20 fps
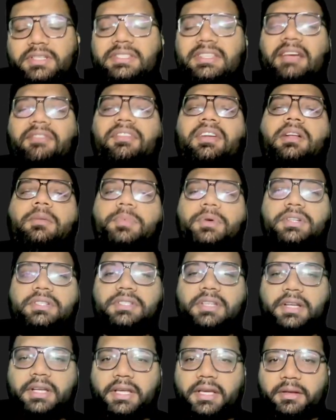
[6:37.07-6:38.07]
Several
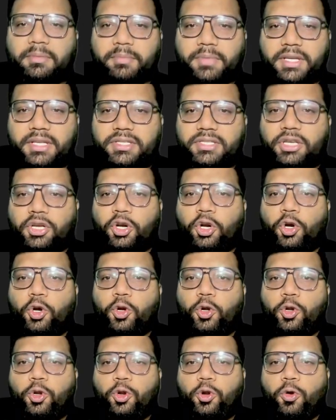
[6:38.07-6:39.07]
person here means
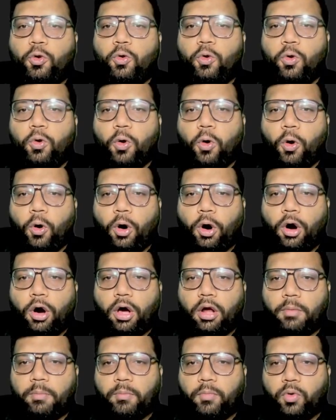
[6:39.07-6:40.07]
two
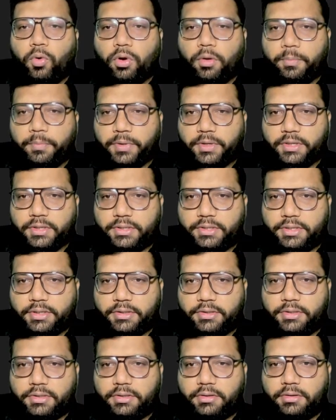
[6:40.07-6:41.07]
or more
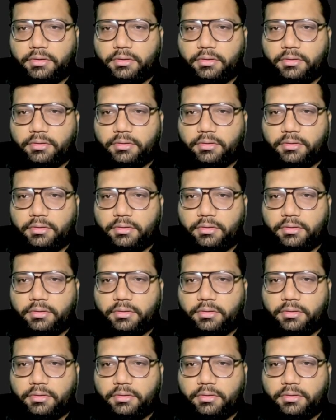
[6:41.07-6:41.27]
persons.